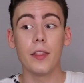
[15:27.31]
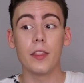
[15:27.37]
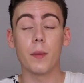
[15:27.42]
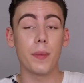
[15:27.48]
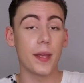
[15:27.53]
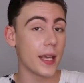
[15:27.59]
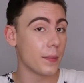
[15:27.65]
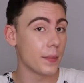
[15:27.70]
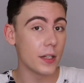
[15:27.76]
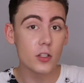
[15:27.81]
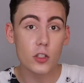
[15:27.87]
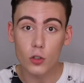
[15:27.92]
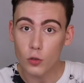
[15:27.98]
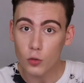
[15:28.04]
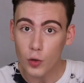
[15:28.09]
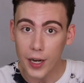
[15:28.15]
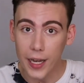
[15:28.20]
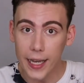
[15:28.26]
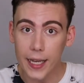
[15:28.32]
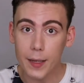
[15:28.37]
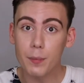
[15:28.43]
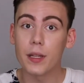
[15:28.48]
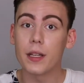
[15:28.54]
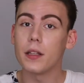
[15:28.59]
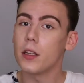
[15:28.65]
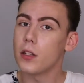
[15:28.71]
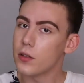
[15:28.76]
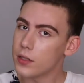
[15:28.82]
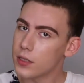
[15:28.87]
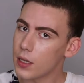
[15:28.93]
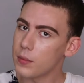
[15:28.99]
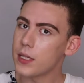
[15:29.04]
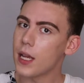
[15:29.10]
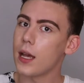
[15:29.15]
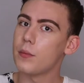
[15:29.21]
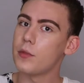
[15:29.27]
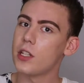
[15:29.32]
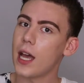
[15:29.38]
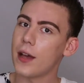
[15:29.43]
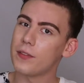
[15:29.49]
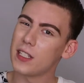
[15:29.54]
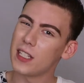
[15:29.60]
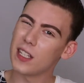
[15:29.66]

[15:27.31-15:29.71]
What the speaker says: The pigment's great, but, you know, sometimes you have